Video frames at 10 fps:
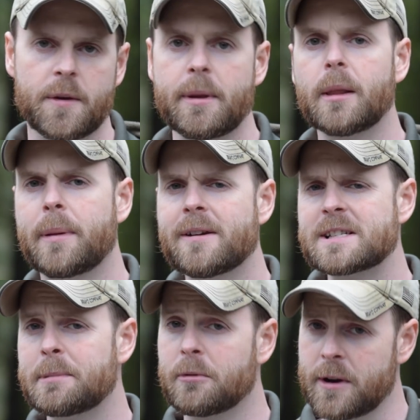the bill appears
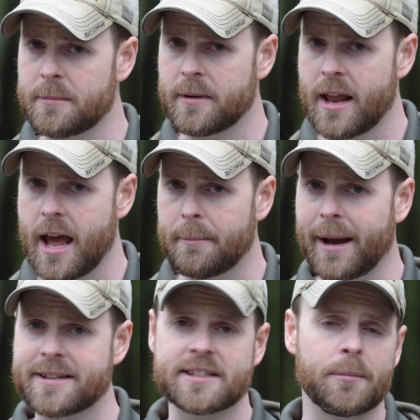to be written
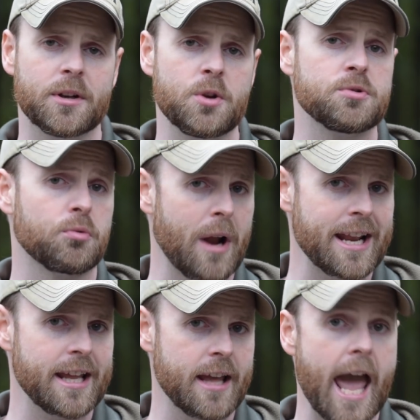by someone whose
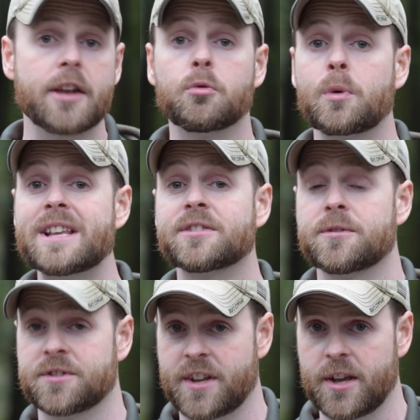writing and
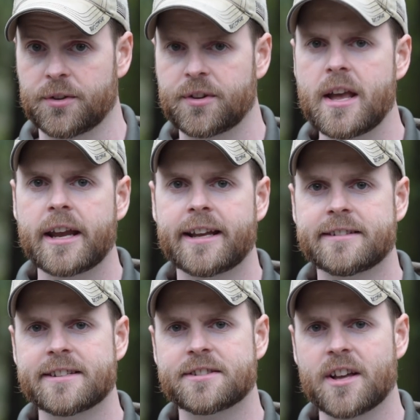research skills
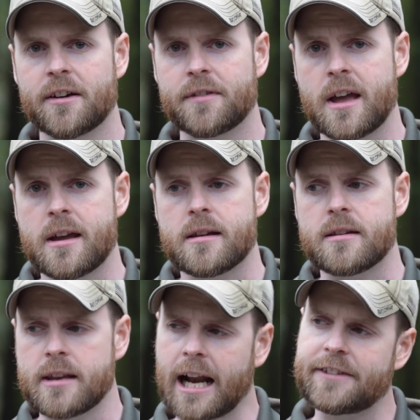consist of
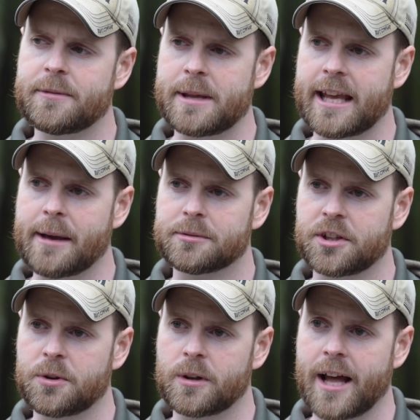not even being able
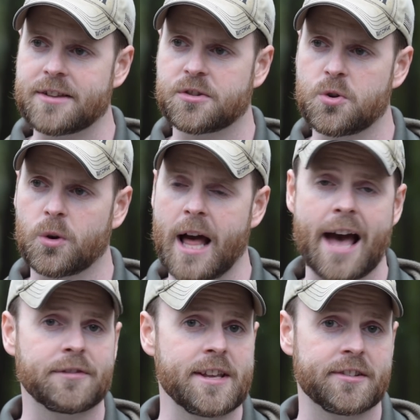to utilize Google
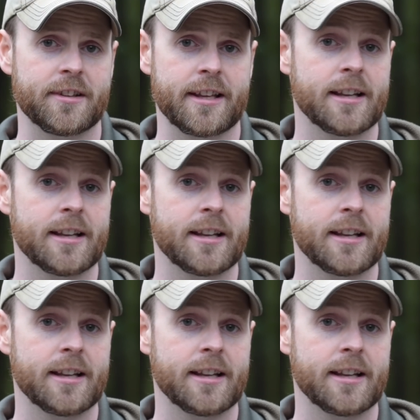half decently,